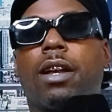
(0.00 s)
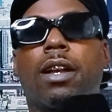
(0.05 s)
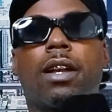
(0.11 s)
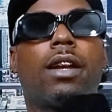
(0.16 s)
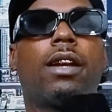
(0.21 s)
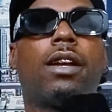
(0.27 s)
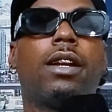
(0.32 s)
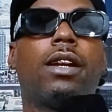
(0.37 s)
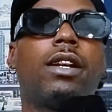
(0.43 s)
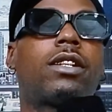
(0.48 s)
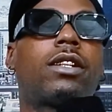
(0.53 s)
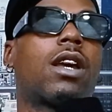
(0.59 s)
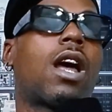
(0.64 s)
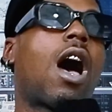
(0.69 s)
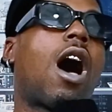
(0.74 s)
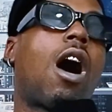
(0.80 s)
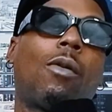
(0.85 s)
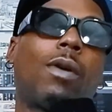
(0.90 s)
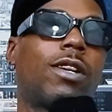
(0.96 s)
it should
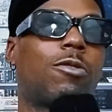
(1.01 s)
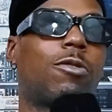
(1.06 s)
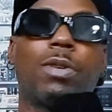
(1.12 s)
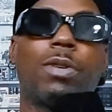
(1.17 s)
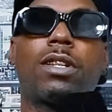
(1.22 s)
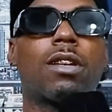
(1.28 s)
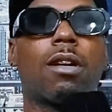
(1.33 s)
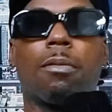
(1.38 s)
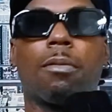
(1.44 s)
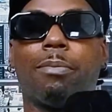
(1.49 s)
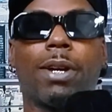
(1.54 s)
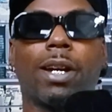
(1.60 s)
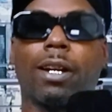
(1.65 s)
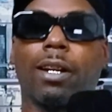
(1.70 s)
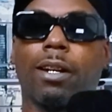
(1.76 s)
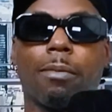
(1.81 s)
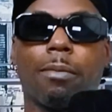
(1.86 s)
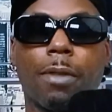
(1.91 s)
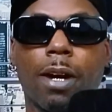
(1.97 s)
always be something bigger than
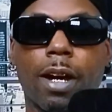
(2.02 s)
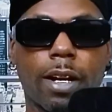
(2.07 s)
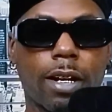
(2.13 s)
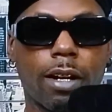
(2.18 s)
money.